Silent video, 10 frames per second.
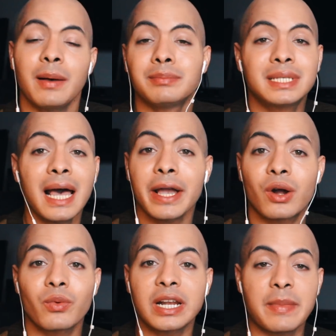I'm dying
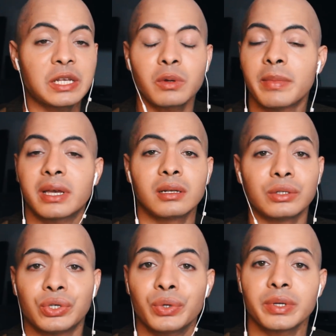already, might as well make it
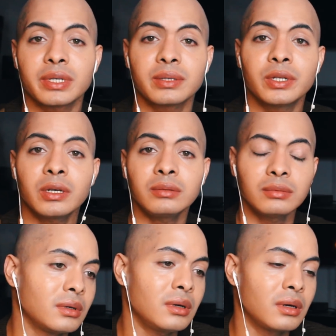luxurious, you know?
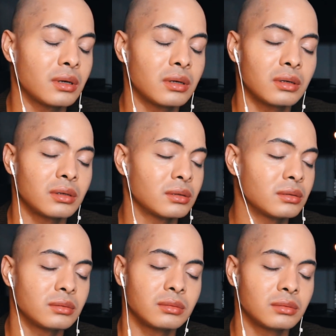Oh.
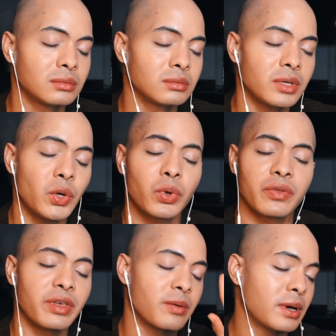I don't want
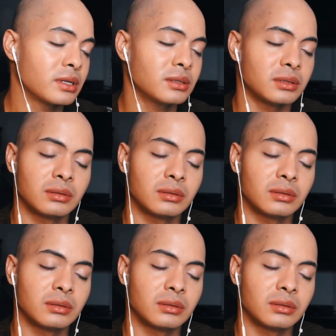to think about it.